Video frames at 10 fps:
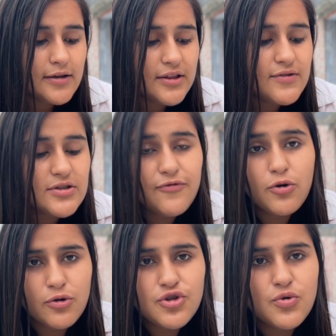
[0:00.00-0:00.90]
there was a
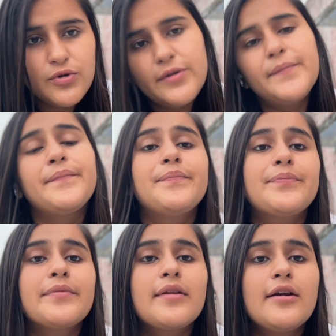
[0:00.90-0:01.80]
photo shown
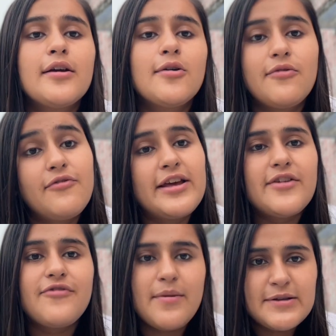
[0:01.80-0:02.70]
of a very
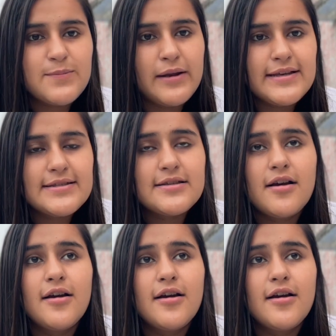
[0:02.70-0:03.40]
famous place.